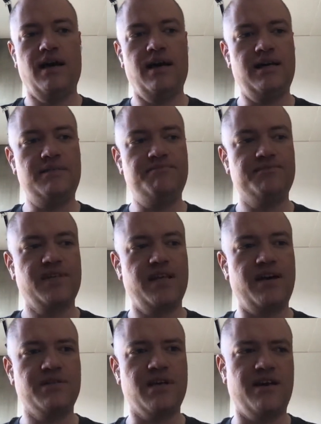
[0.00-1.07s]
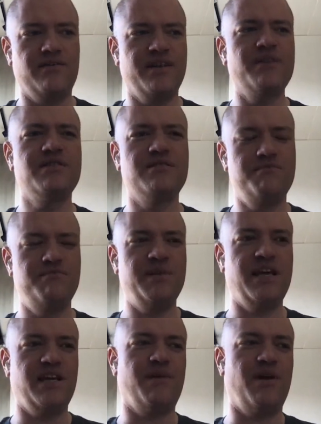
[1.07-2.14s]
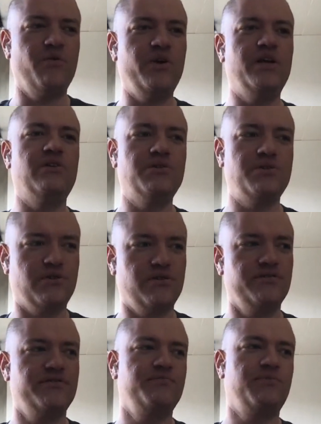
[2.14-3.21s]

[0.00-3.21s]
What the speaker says: And that was the beginning of my real sort of